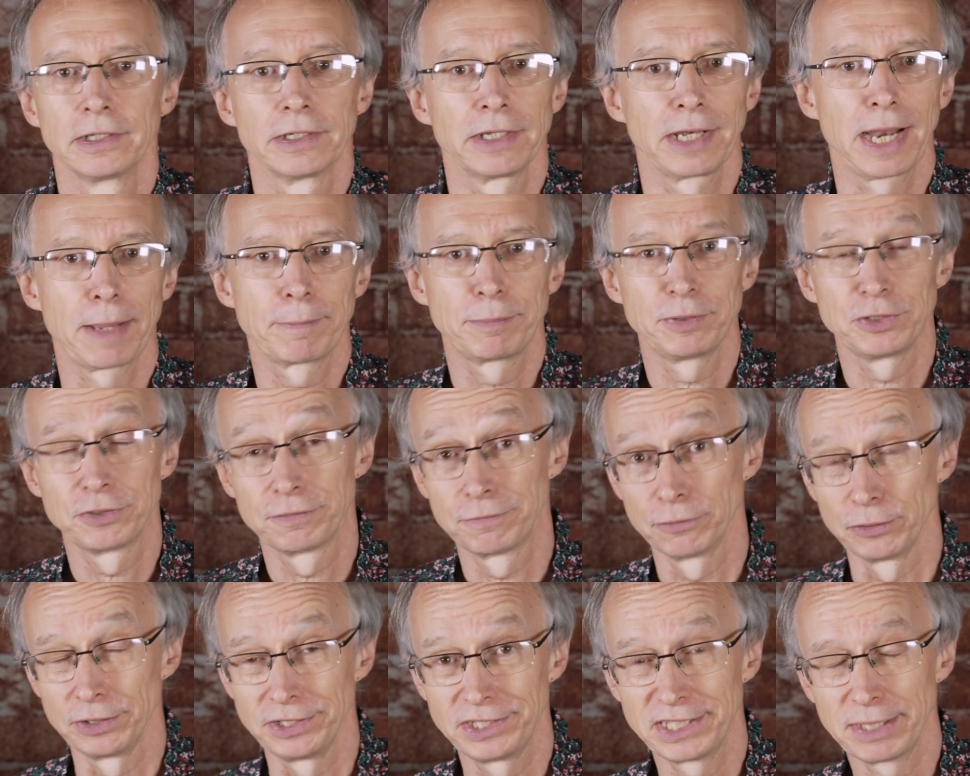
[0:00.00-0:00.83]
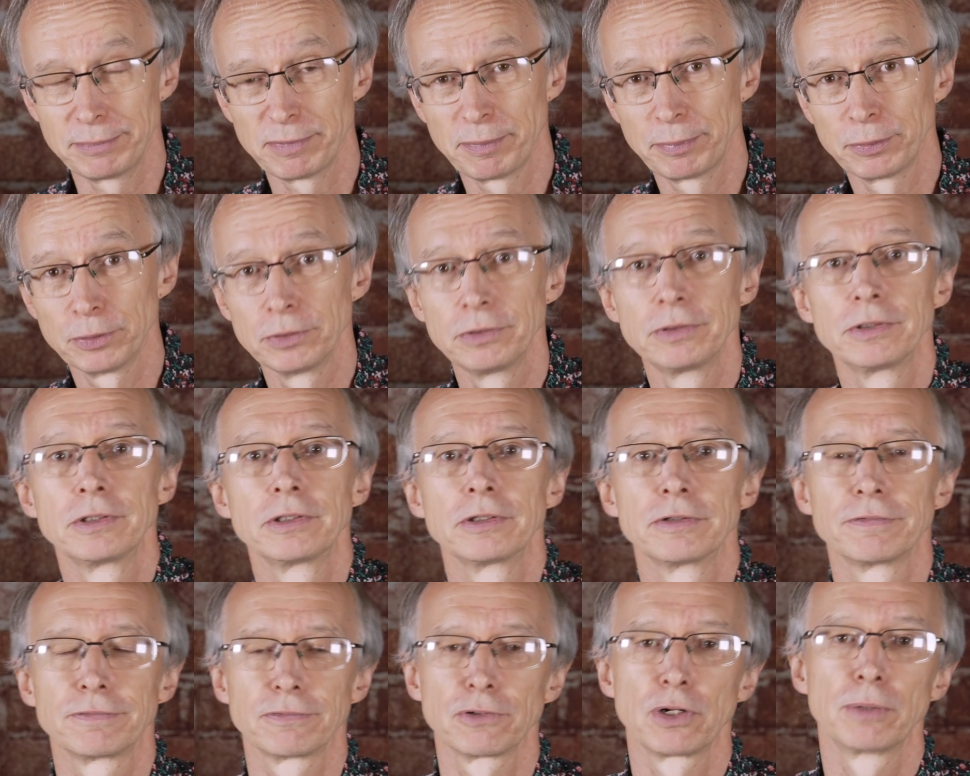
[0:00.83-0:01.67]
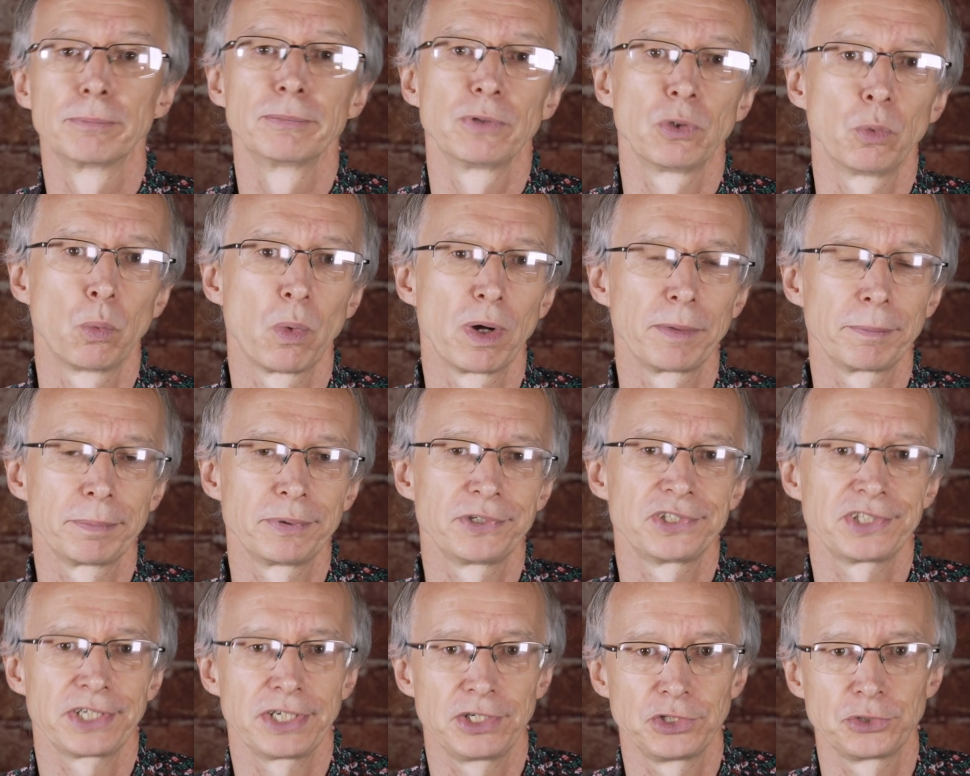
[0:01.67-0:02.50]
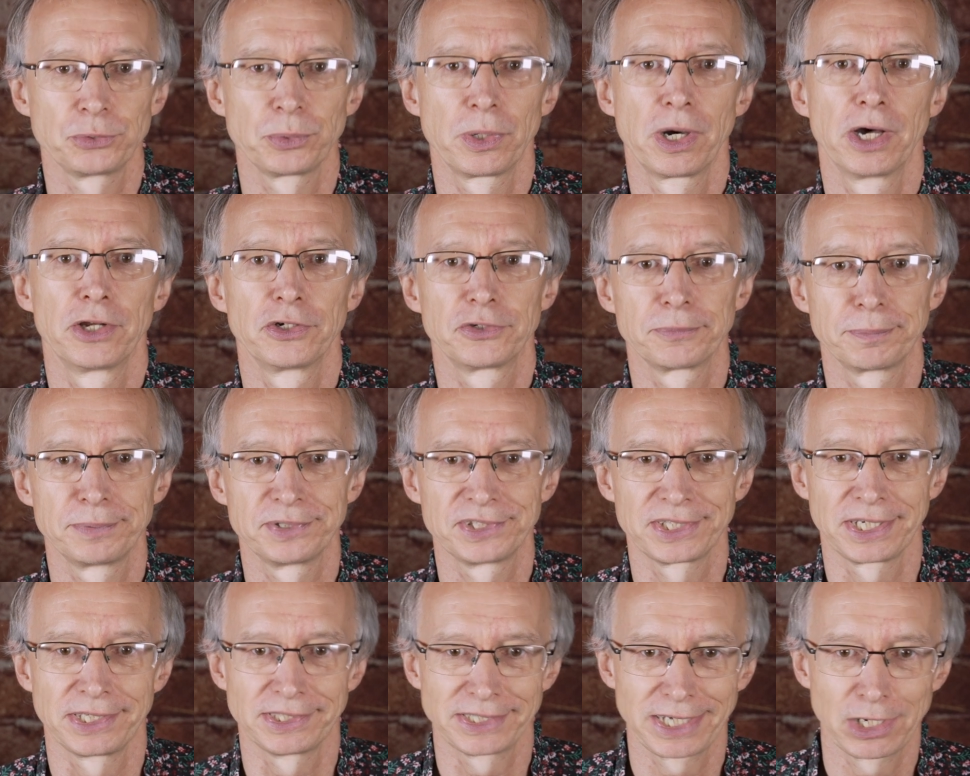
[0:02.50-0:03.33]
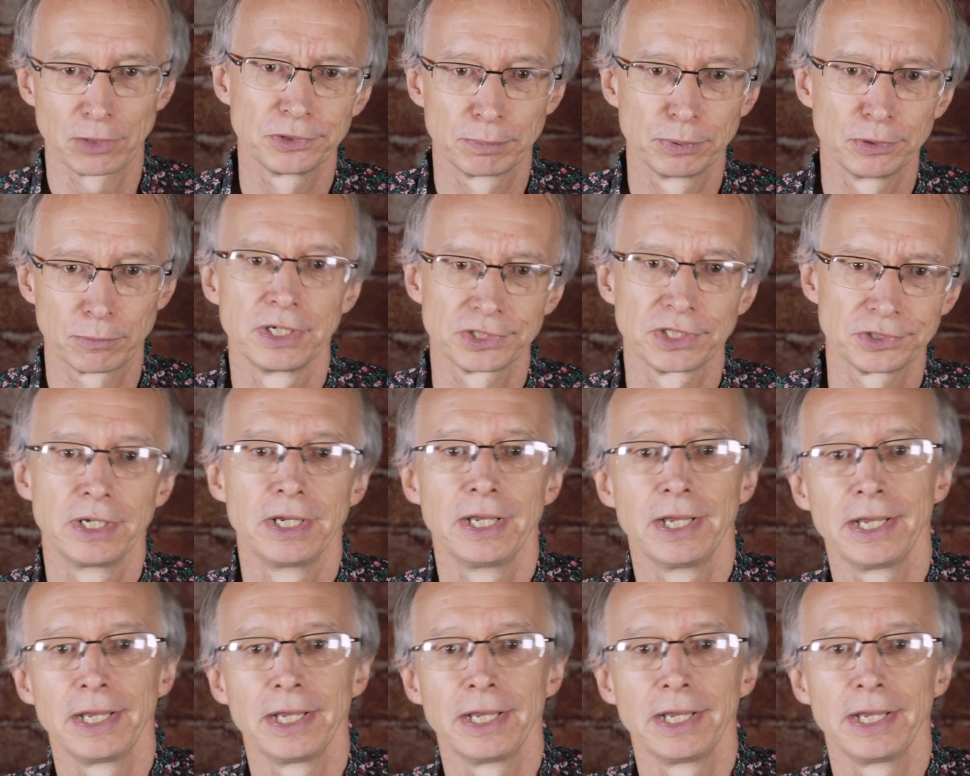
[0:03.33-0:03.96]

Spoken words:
The lamp is fully dimmable from 1% to 100% output.